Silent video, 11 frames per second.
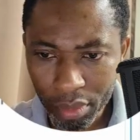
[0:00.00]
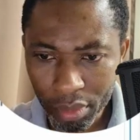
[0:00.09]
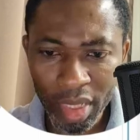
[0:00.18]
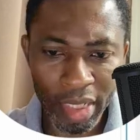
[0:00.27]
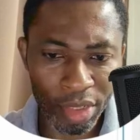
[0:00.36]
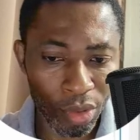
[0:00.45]

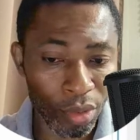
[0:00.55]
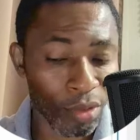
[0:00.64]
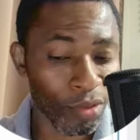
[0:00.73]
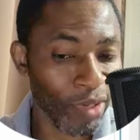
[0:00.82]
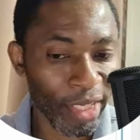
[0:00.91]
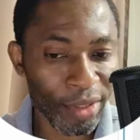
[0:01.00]
the token
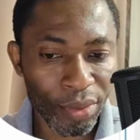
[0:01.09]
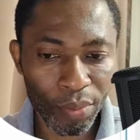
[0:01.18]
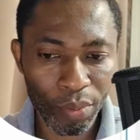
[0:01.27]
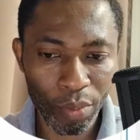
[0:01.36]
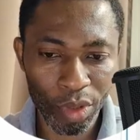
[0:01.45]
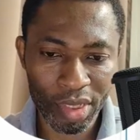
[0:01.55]
value,
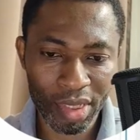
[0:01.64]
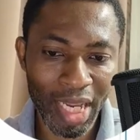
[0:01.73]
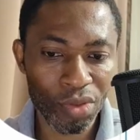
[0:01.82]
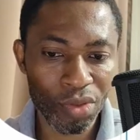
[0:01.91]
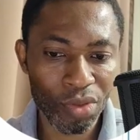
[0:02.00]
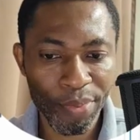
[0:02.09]
but it starts with
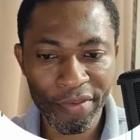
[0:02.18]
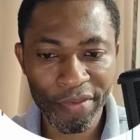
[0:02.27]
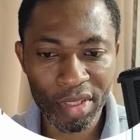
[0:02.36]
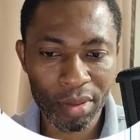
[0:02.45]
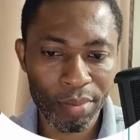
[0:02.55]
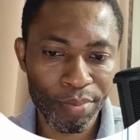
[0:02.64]
a
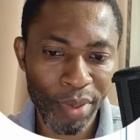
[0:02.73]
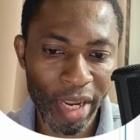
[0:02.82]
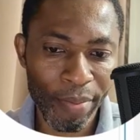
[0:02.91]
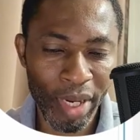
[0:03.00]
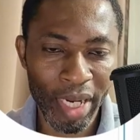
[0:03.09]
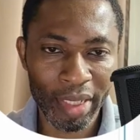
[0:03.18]
prefix, pi,
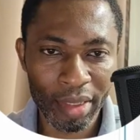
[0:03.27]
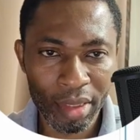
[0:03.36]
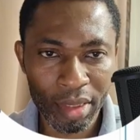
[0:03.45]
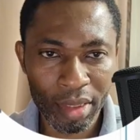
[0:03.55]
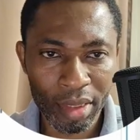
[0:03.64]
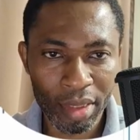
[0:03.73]

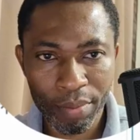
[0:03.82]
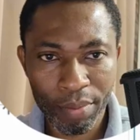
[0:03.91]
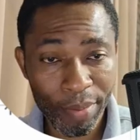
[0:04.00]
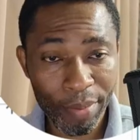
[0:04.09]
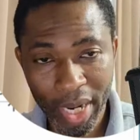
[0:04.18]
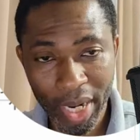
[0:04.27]

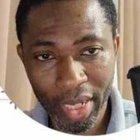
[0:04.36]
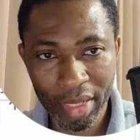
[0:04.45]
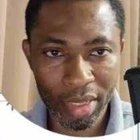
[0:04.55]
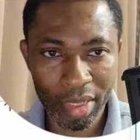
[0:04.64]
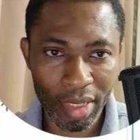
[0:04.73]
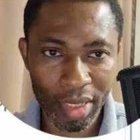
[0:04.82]
and then
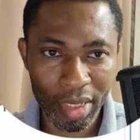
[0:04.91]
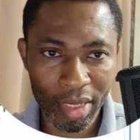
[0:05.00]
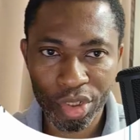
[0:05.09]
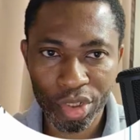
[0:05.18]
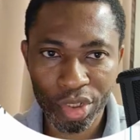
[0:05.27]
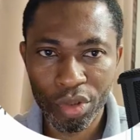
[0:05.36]
dash.
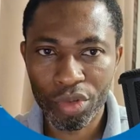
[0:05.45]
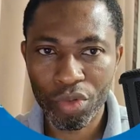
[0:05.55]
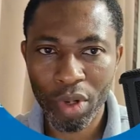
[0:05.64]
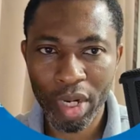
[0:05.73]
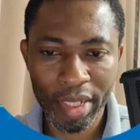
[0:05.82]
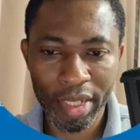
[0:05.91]
So I
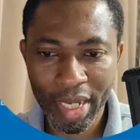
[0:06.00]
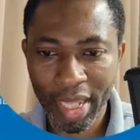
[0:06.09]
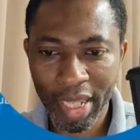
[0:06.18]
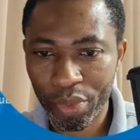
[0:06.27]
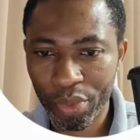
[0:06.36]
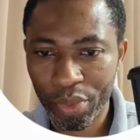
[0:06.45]
need that
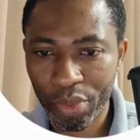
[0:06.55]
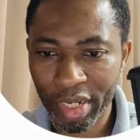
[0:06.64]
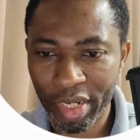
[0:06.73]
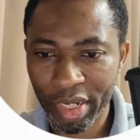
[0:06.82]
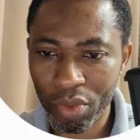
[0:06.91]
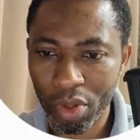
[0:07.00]
token value.
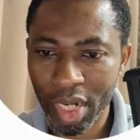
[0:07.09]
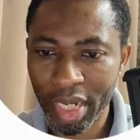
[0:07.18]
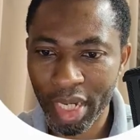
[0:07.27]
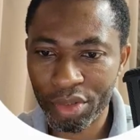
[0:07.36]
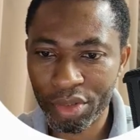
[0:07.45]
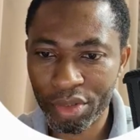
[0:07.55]
So all I need
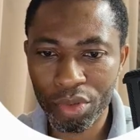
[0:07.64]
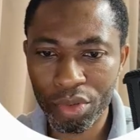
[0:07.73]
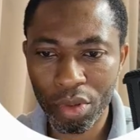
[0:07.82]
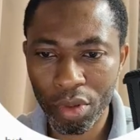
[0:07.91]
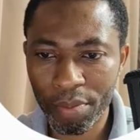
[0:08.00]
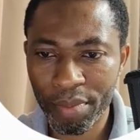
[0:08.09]
to do is to
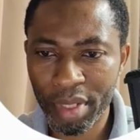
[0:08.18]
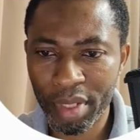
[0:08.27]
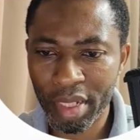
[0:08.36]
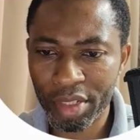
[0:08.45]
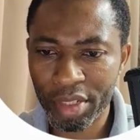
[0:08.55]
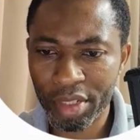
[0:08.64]
come here,
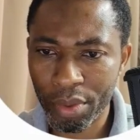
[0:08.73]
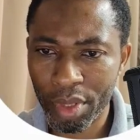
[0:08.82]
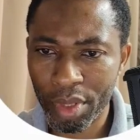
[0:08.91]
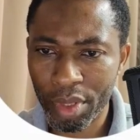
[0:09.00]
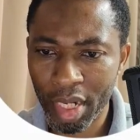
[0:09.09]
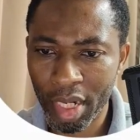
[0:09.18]
scroll
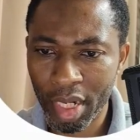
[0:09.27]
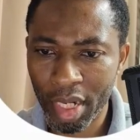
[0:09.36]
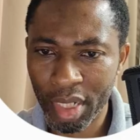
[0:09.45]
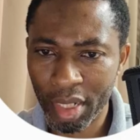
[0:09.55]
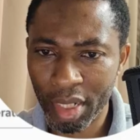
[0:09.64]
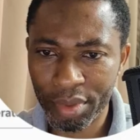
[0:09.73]
down,
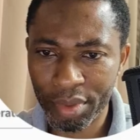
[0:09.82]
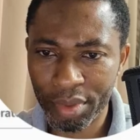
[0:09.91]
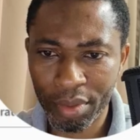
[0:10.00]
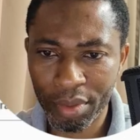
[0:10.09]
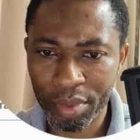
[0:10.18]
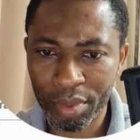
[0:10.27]
down, down,
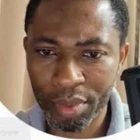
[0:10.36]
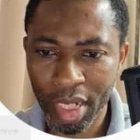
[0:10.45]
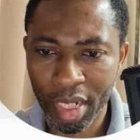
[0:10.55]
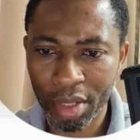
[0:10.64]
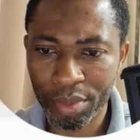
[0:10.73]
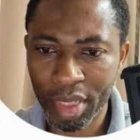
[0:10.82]

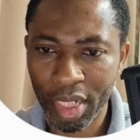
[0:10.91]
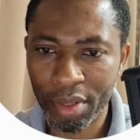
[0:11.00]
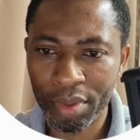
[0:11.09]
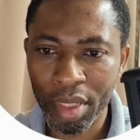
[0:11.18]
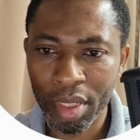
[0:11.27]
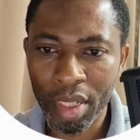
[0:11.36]
down, down.
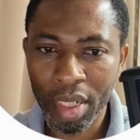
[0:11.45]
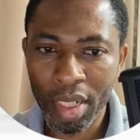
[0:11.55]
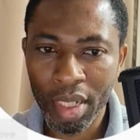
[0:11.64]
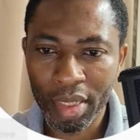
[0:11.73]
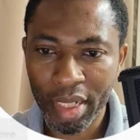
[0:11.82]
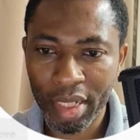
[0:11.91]

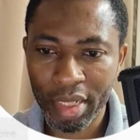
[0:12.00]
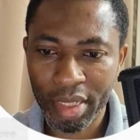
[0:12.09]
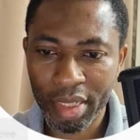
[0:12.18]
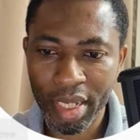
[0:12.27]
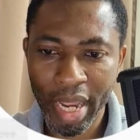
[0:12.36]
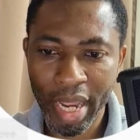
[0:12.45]
Yes,
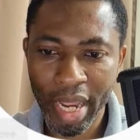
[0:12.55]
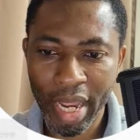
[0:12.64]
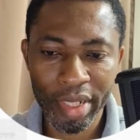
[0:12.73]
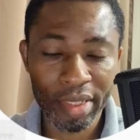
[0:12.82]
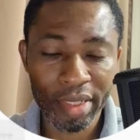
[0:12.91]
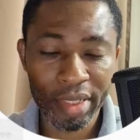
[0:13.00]
here I
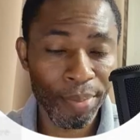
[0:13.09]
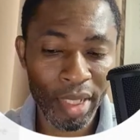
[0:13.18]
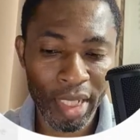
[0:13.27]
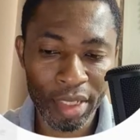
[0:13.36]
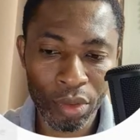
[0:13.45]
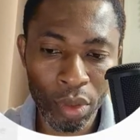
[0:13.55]
create API
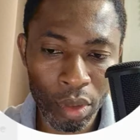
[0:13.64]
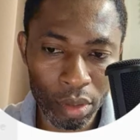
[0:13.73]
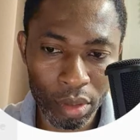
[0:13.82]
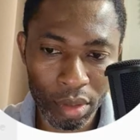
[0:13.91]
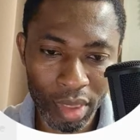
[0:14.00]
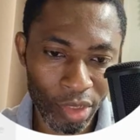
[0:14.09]
token.
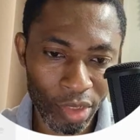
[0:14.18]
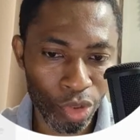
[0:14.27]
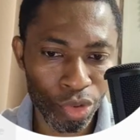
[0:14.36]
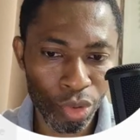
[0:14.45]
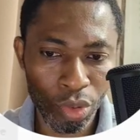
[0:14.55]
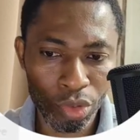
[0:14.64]
That's where you
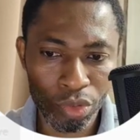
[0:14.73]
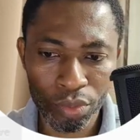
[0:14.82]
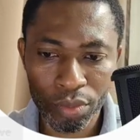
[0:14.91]
should go to.